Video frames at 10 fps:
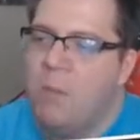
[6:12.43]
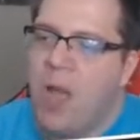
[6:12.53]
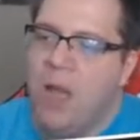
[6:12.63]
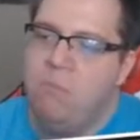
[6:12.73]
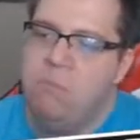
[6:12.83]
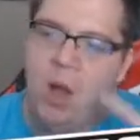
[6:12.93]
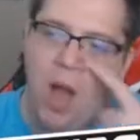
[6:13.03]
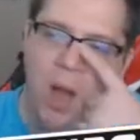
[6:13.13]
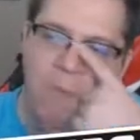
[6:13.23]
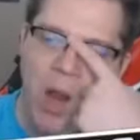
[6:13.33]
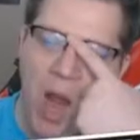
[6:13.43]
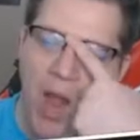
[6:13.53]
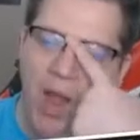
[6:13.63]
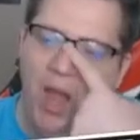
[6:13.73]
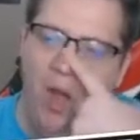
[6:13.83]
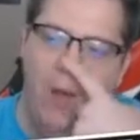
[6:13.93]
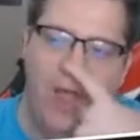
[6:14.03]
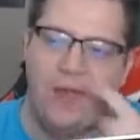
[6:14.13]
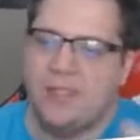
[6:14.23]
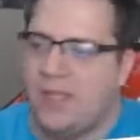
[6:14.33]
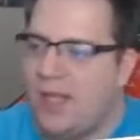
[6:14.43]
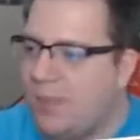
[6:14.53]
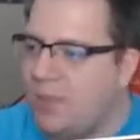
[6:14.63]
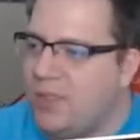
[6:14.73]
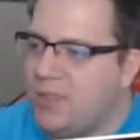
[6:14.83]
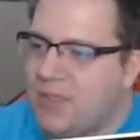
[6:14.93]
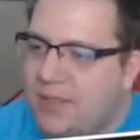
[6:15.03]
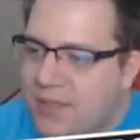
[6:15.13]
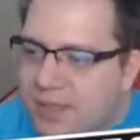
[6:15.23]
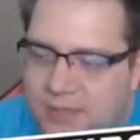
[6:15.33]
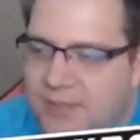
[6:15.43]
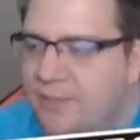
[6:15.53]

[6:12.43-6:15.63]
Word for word: Oh wow, there's a lot of bullets out there.